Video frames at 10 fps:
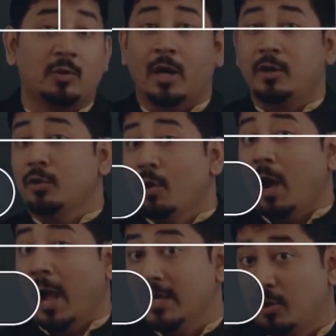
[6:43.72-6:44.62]
to undergo
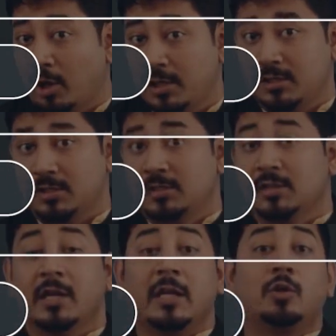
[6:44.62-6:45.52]

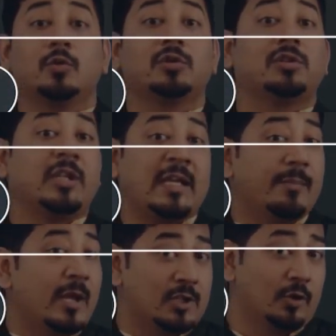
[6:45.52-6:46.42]
hydrolysis into
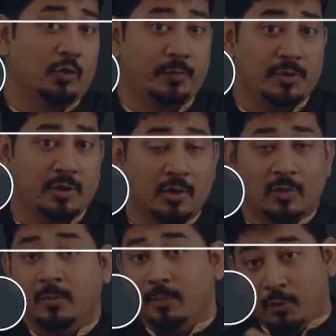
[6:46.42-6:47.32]
three major groups:
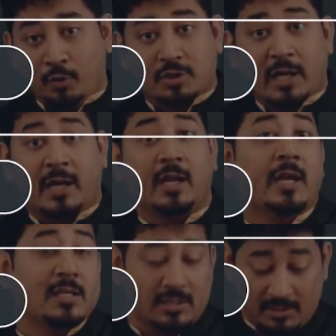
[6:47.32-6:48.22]

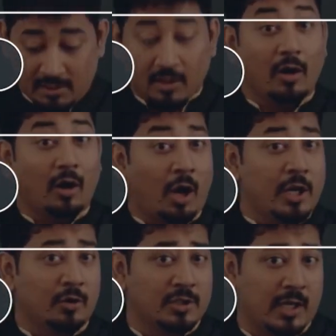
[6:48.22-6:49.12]
monosaccharides,
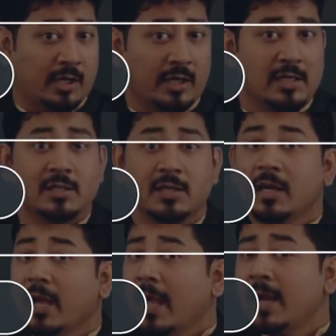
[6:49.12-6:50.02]
oligosaccharides,
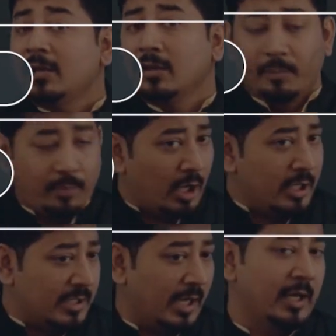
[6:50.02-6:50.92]
and
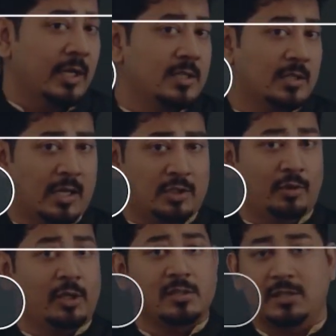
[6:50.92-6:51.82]
polysaccharides, as
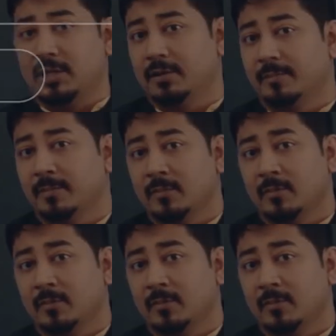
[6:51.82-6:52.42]
you can see here.